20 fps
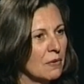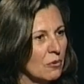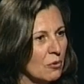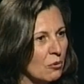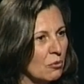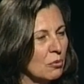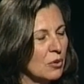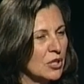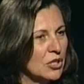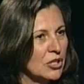
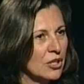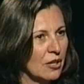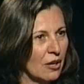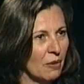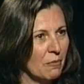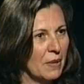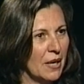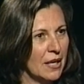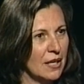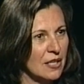reaching
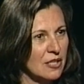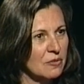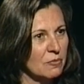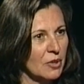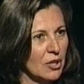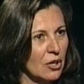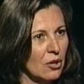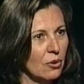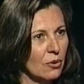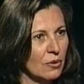our
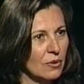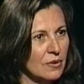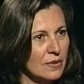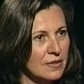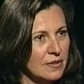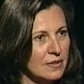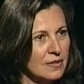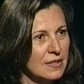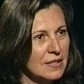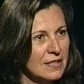management goals.